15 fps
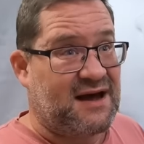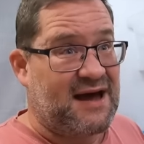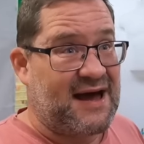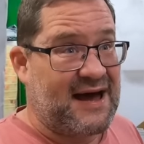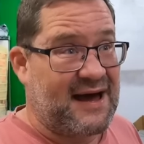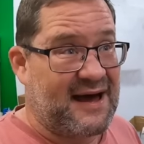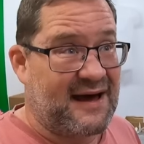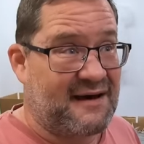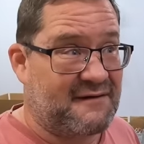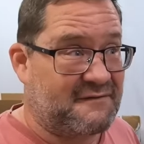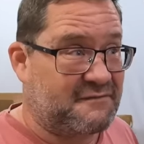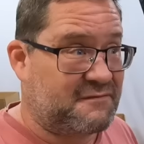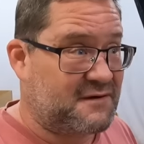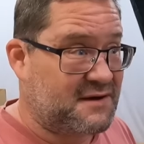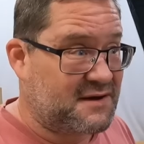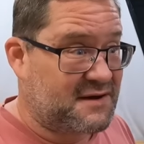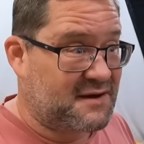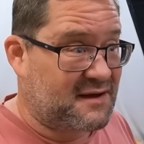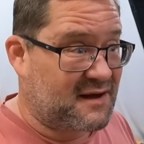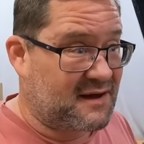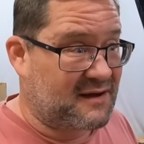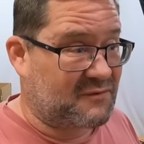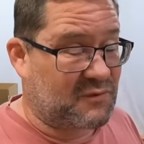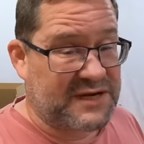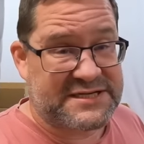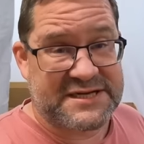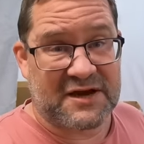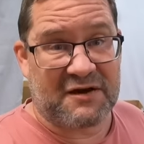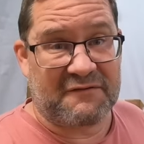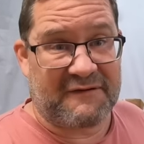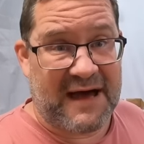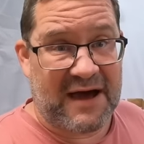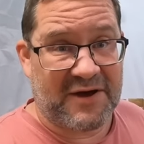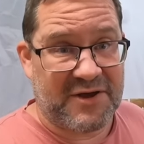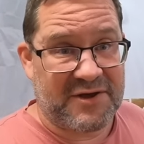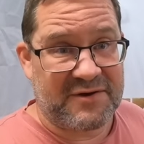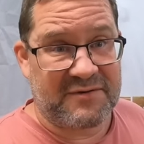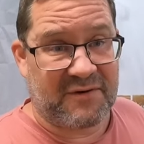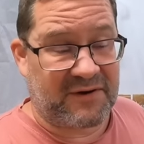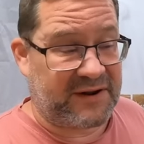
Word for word: have uh, retail value